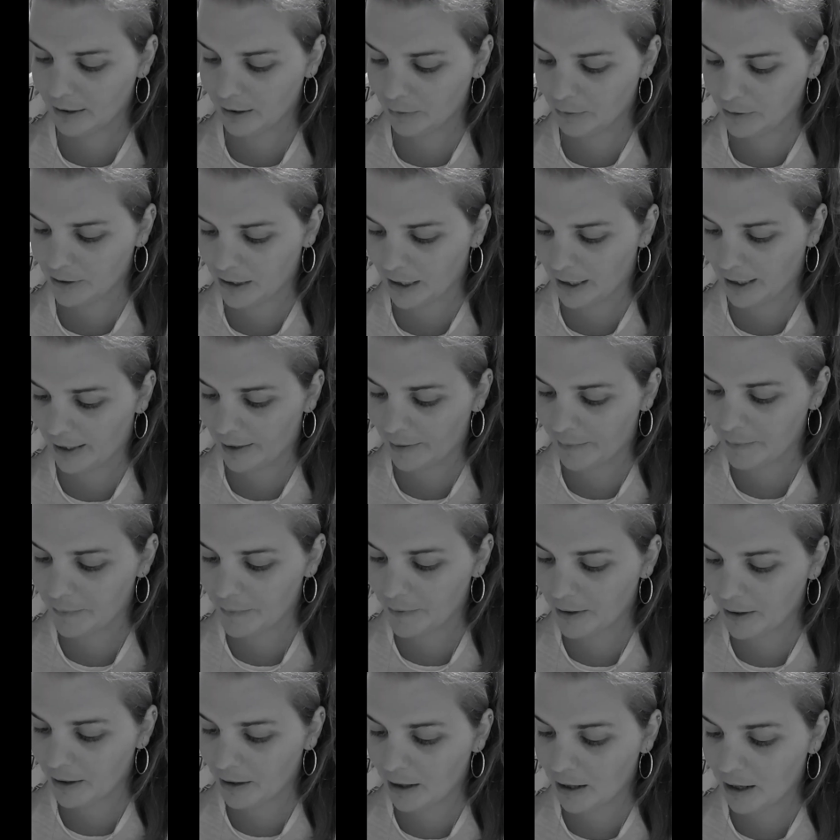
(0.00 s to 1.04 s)
it was high.
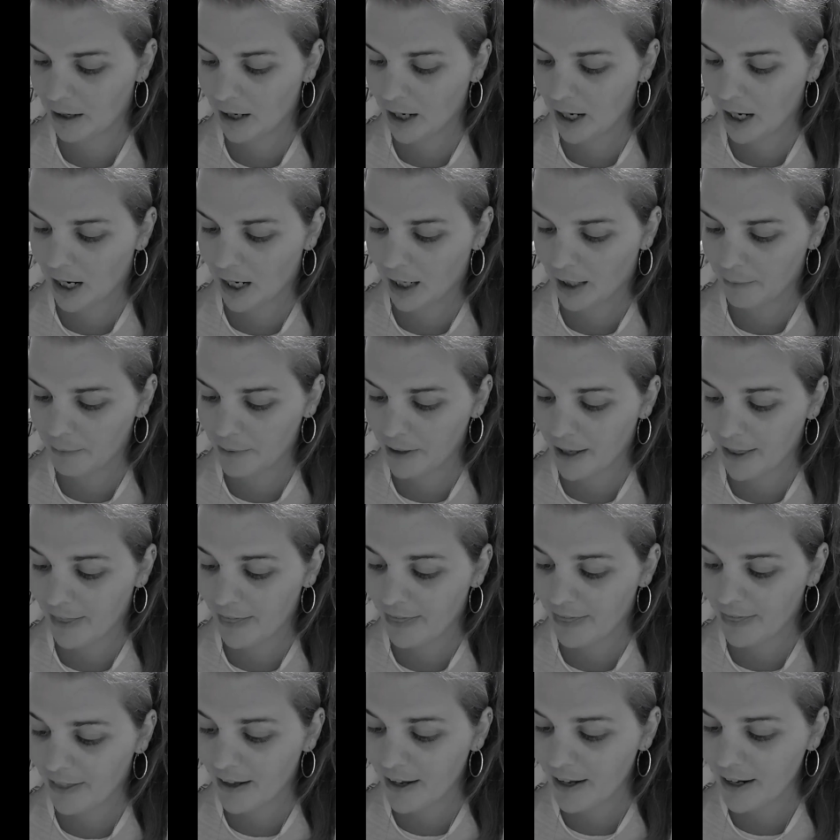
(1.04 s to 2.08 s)
Um,
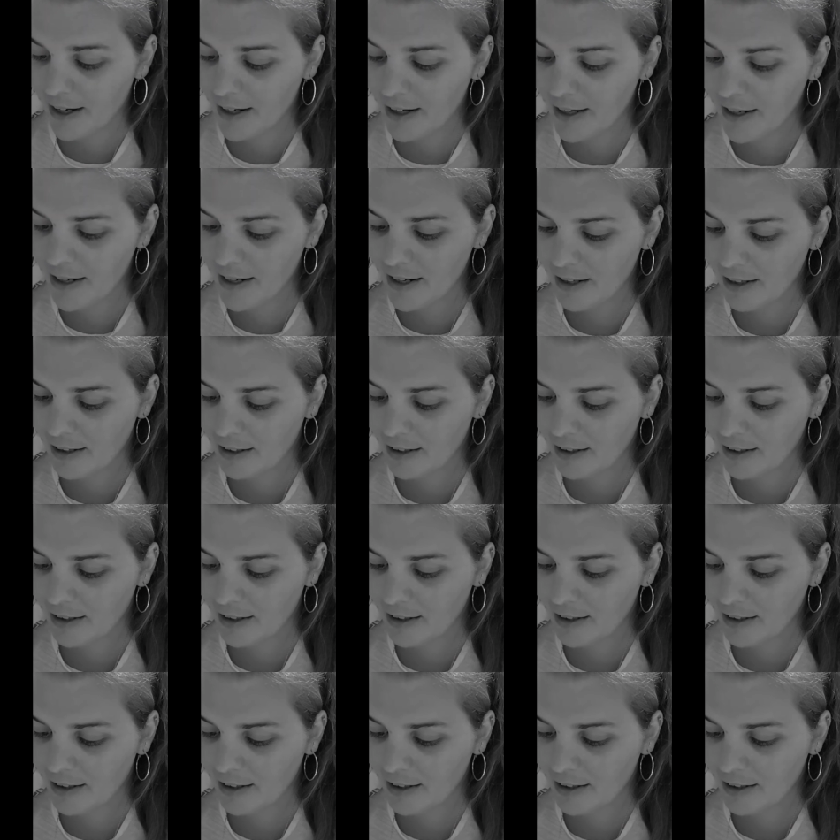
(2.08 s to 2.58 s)
and then